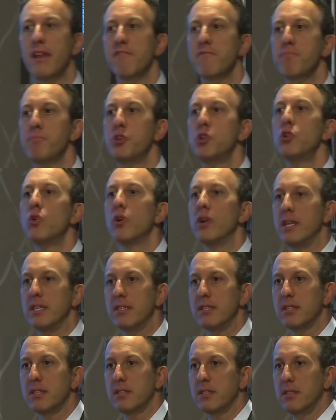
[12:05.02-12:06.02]
of
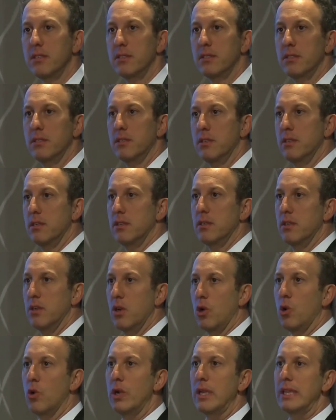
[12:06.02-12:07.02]
purists
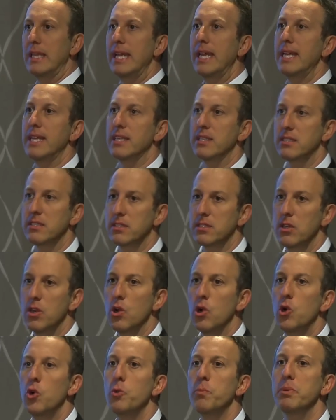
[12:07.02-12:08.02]
or elitists
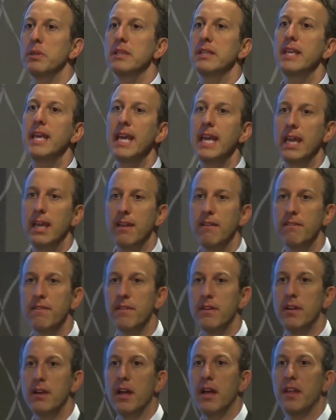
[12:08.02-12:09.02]
who believe
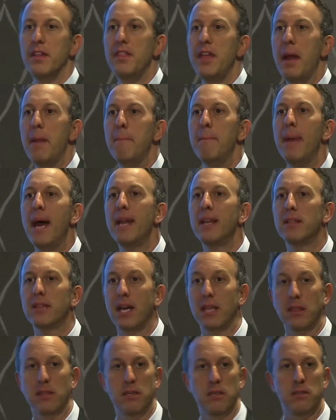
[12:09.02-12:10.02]
that
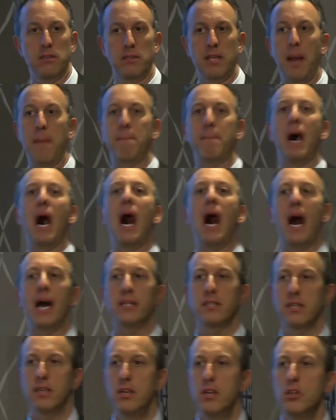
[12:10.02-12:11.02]
that
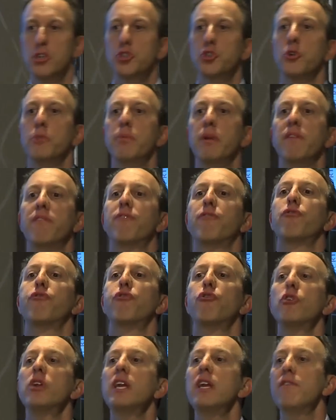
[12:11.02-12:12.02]
pot should be
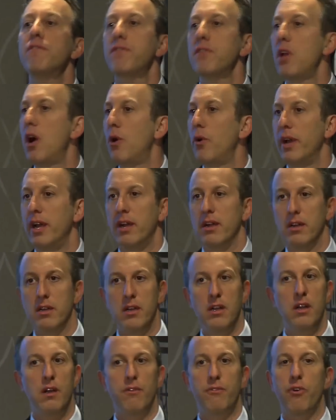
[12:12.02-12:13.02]
free-flowing
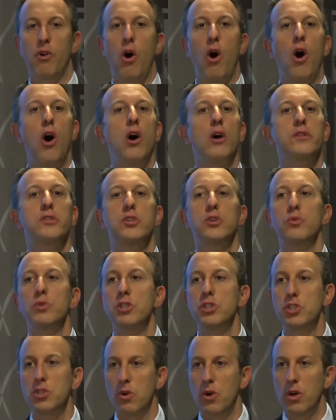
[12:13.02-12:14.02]
for all to
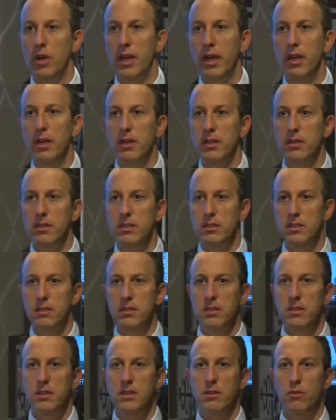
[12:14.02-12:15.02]
enjoy
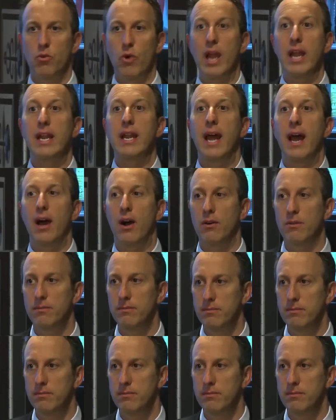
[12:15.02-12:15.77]
right now.